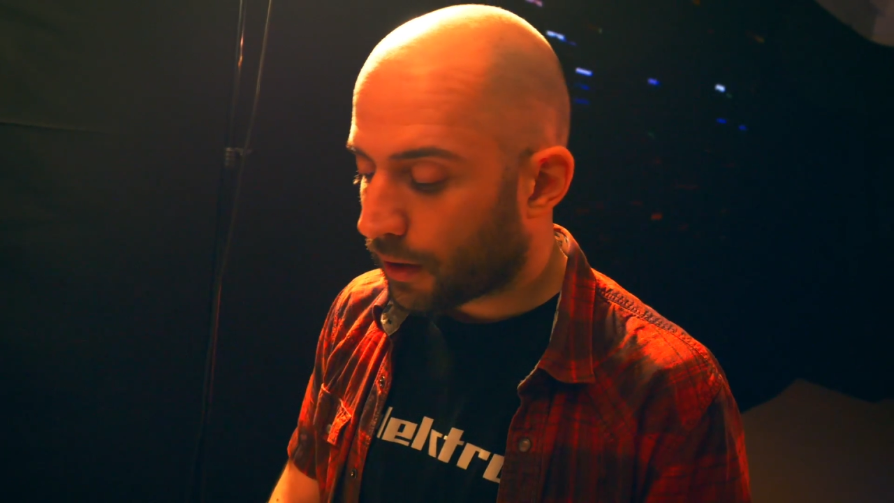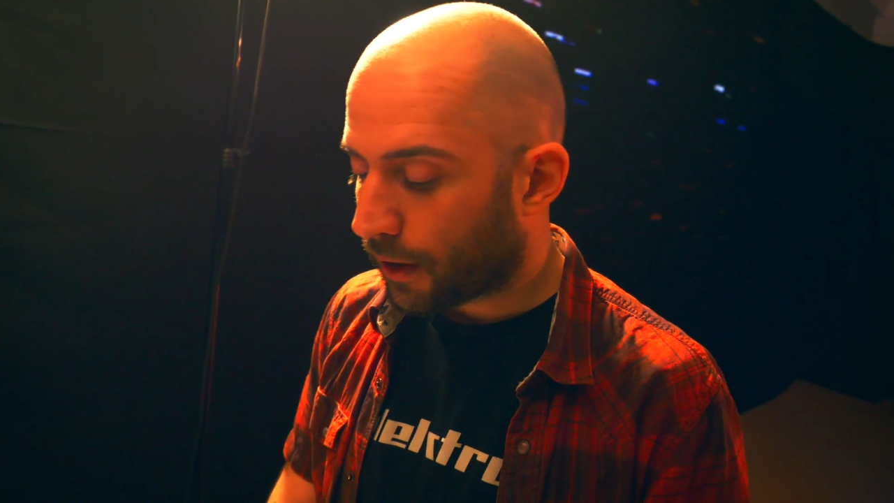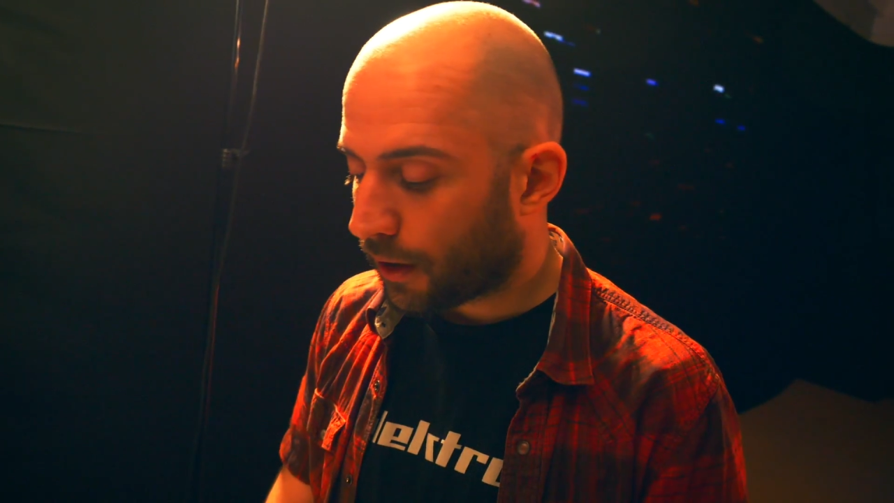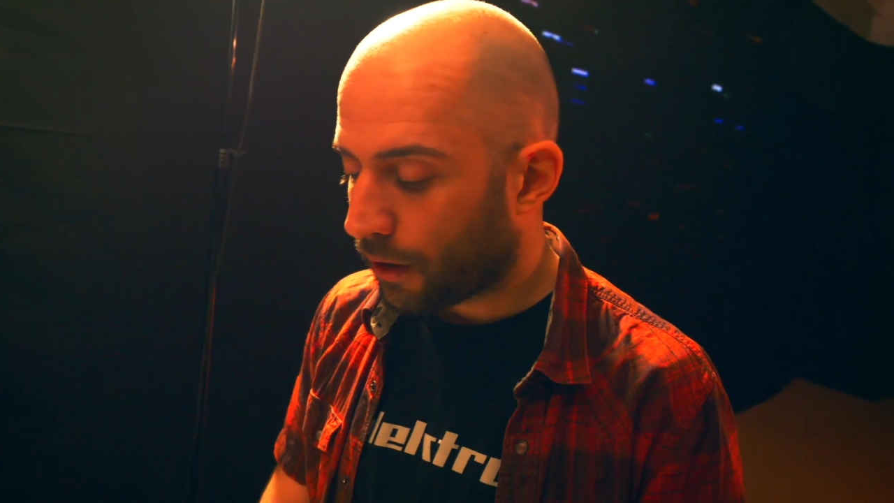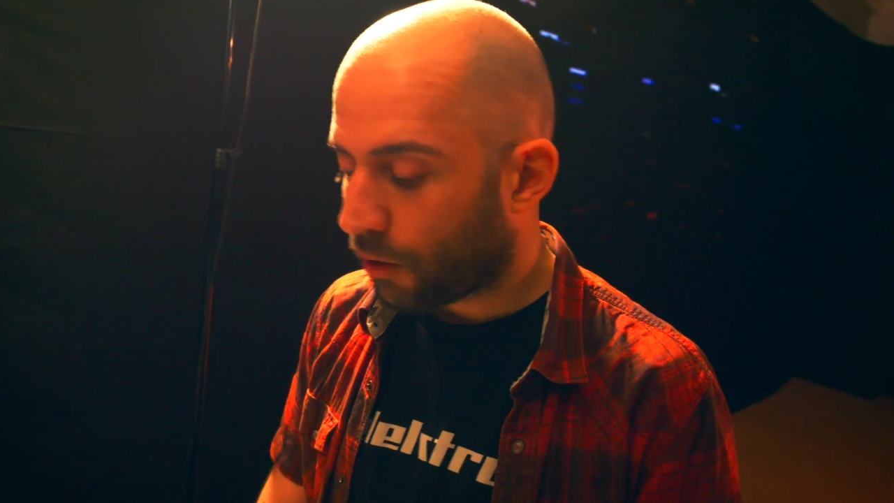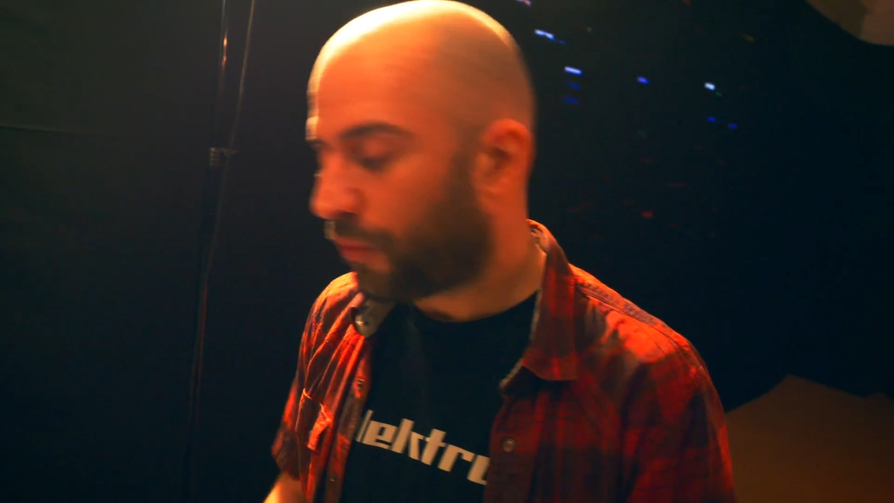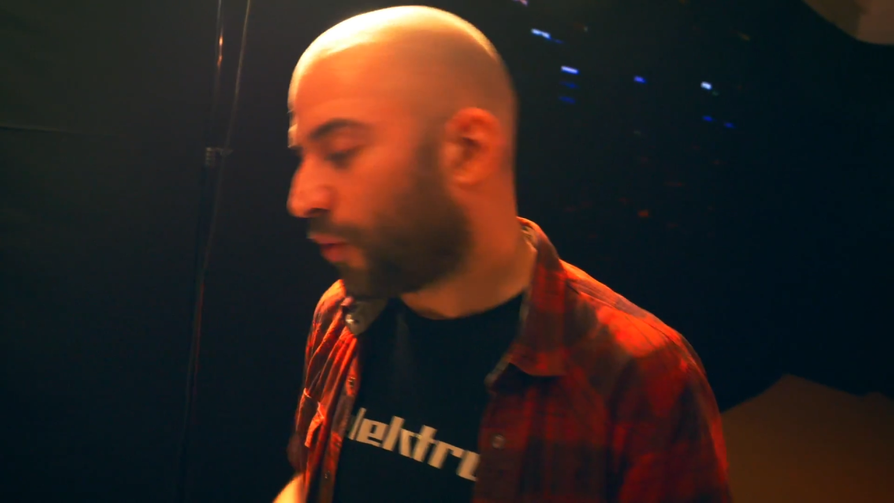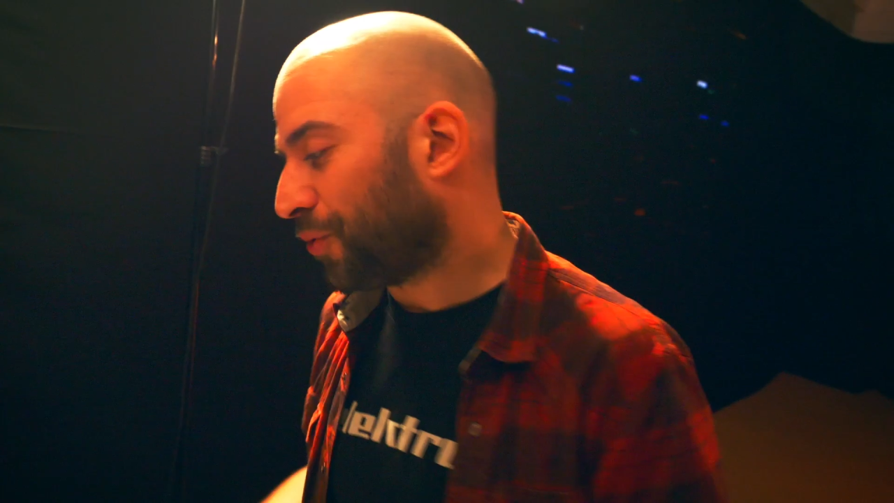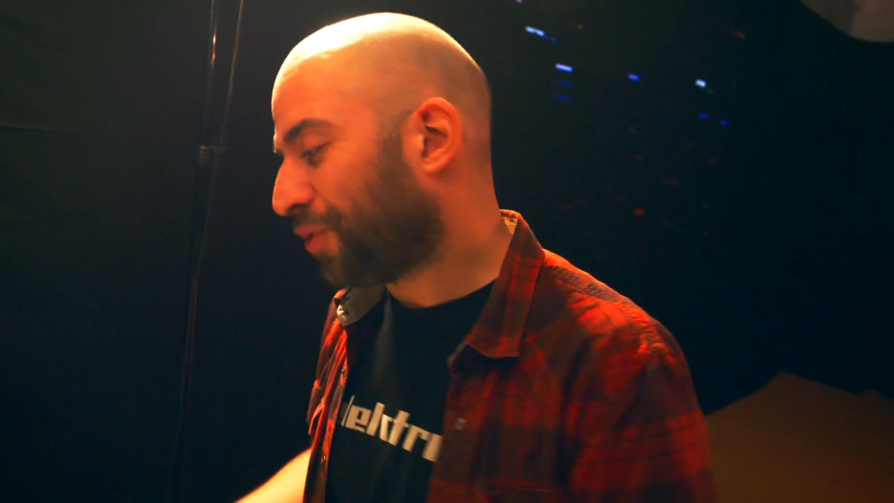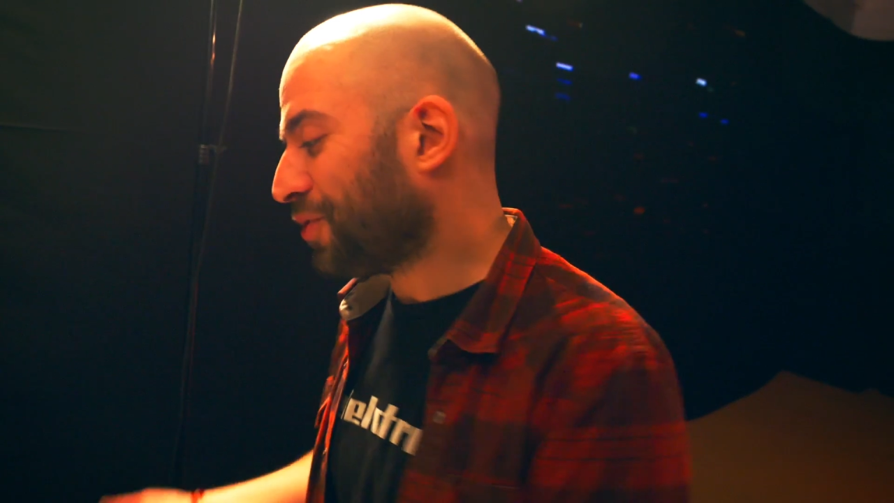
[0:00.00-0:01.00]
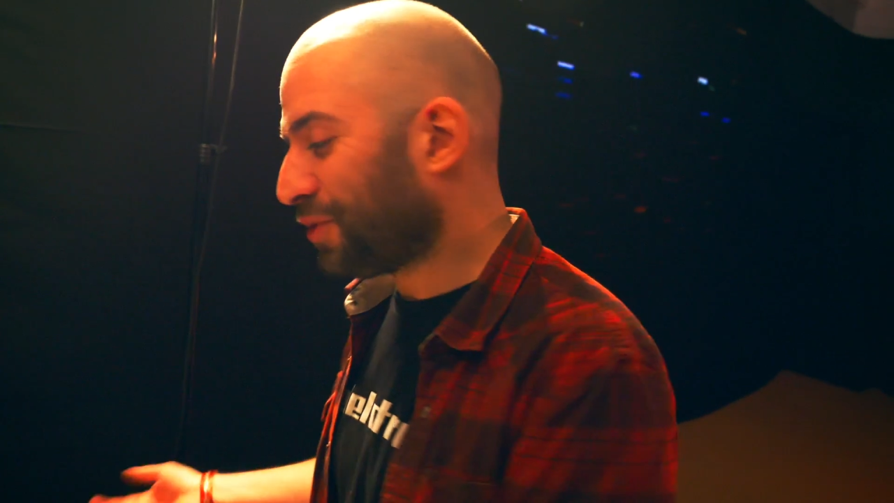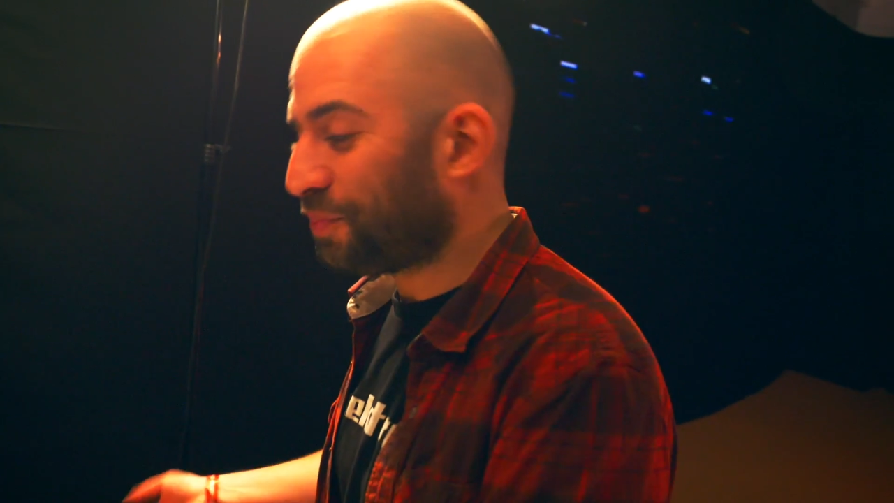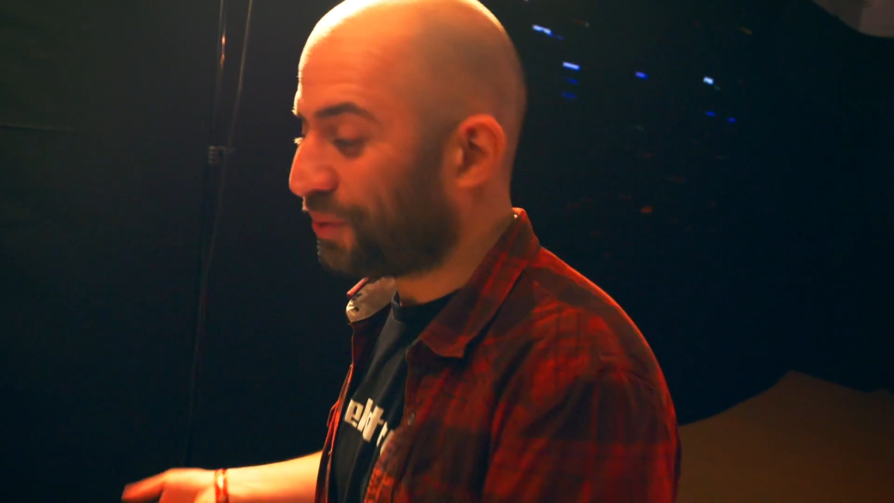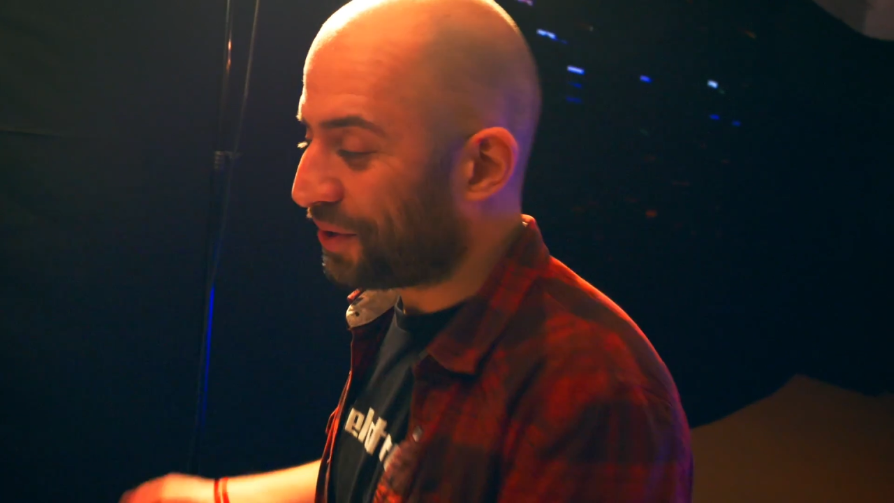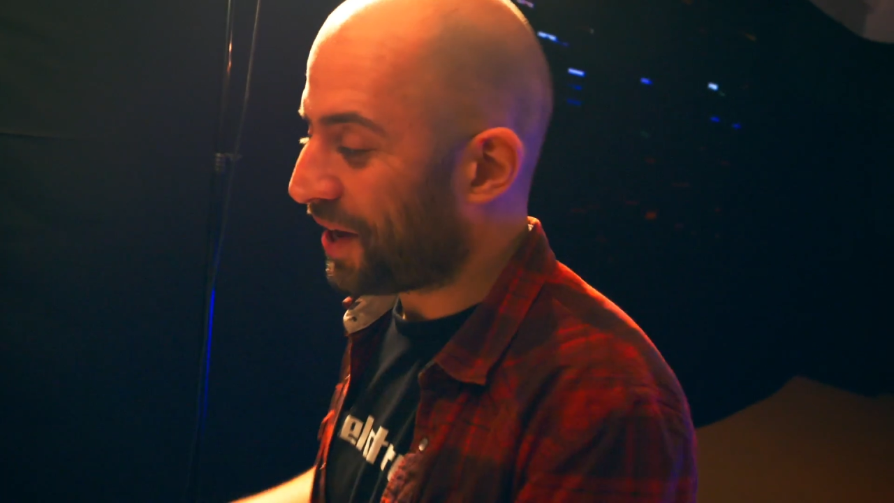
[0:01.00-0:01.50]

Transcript: Of course, you can just plug